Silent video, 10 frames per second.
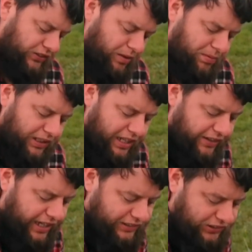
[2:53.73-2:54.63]
Simply
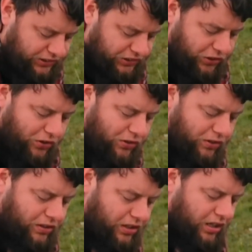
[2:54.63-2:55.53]
let that stew
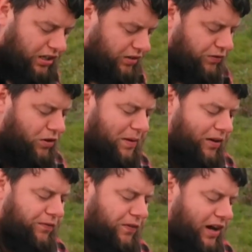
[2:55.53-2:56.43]
for
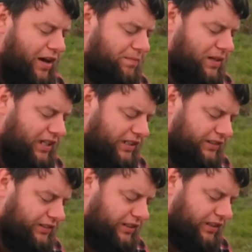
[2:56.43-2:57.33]
about 5
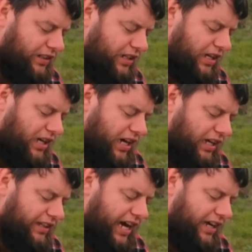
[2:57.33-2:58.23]
minutes,
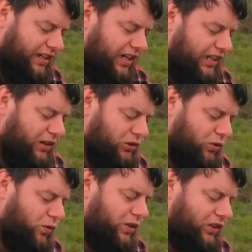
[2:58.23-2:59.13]
and that allows
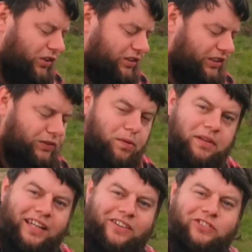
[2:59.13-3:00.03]
all the goodness from
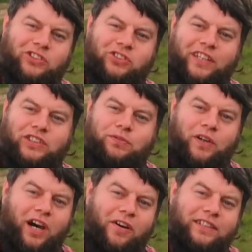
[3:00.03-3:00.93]
the nettle to
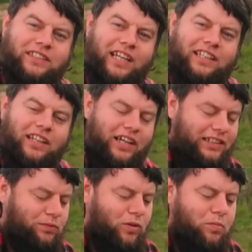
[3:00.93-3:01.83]
transfer into that
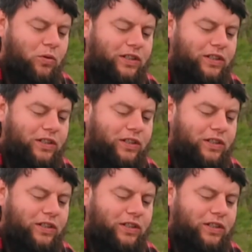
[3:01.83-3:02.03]
nice warm